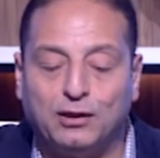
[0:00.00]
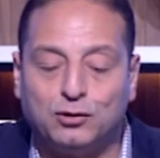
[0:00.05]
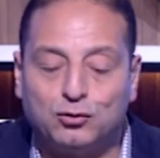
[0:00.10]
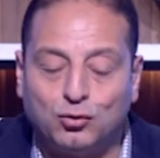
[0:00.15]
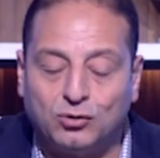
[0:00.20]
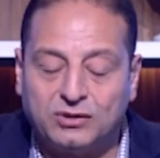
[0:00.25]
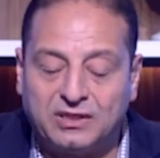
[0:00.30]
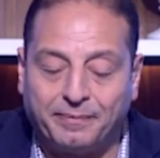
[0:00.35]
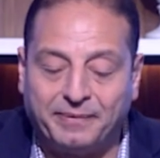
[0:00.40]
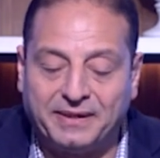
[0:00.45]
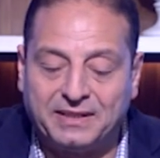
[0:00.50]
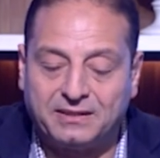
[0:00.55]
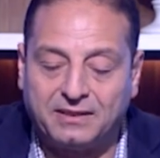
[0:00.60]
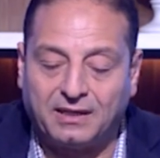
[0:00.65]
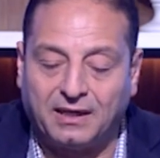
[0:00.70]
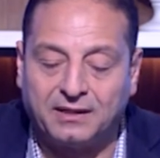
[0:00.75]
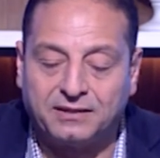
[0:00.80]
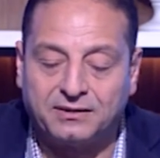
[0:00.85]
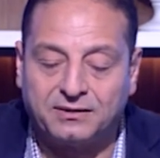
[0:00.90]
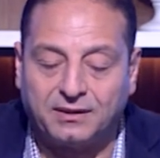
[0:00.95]
So the best
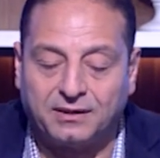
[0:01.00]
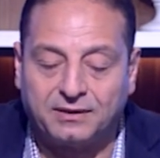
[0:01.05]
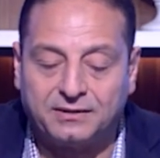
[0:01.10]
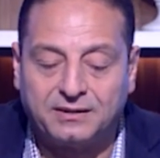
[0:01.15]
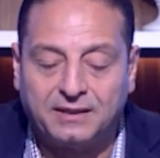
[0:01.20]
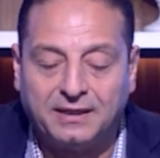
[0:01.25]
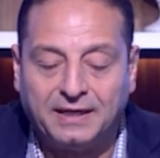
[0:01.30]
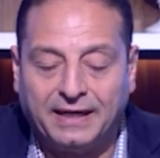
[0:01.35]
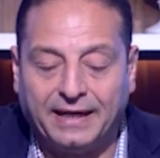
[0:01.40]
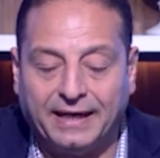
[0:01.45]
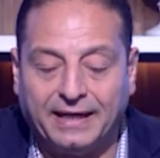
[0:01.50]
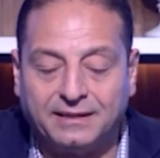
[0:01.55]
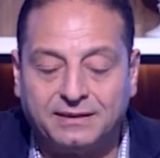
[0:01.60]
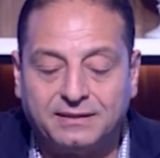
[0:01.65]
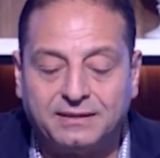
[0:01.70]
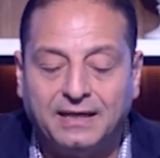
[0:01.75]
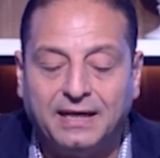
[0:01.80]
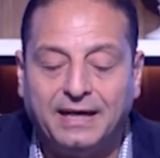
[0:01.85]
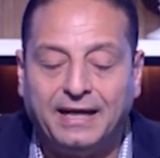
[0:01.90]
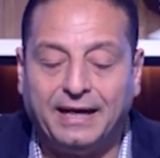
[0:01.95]
answer
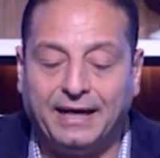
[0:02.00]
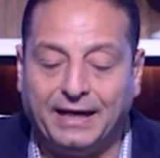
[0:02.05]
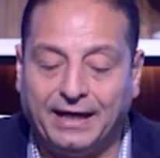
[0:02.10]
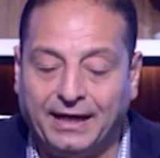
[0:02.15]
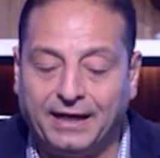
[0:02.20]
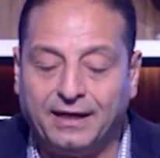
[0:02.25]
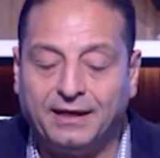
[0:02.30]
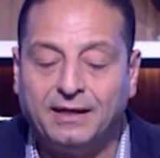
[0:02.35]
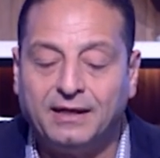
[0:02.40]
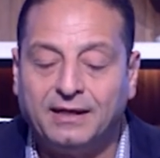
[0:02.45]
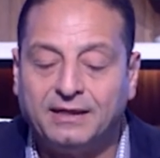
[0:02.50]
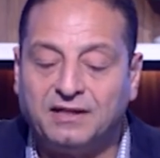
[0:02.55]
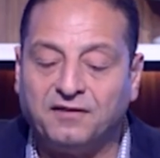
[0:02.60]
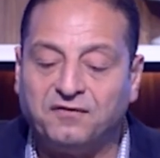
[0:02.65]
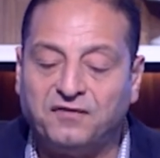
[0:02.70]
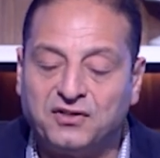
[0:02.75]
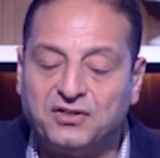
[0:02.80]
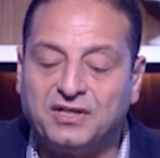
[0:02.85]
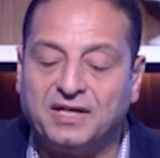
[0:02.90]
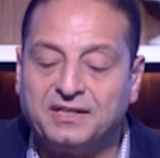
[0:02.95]
is a
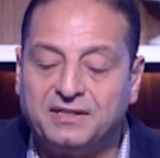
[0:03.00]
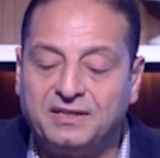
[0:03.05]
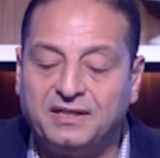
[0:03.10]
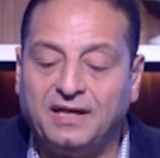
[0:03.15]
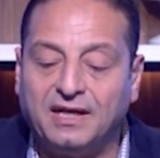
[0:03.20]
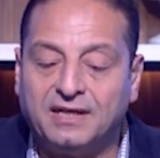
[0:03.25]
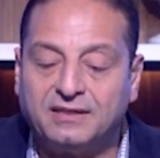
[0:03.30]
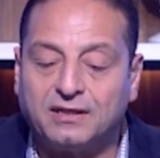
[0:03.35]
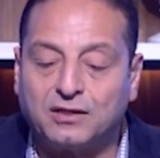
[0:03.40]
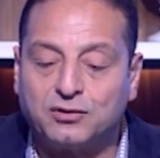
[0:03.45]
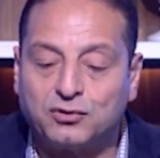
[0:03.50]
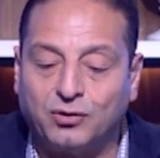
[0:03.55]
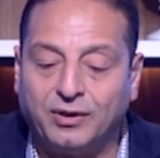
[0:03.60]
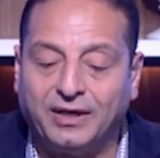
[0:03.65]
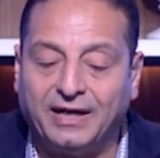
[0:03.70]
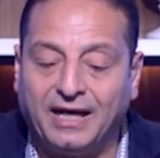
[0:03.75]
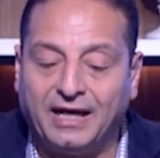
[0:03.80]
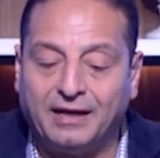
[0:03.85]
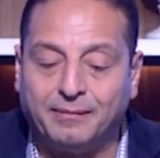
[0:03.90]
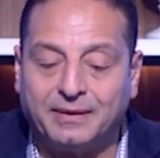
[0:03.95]
deficiency in the soil
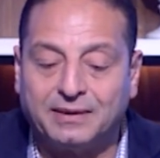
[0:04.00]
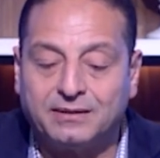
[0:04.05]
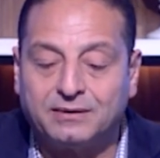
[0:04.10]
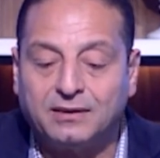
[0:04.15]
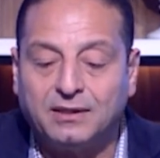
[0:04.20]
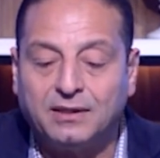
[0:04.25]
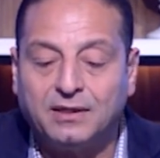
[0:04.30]
element.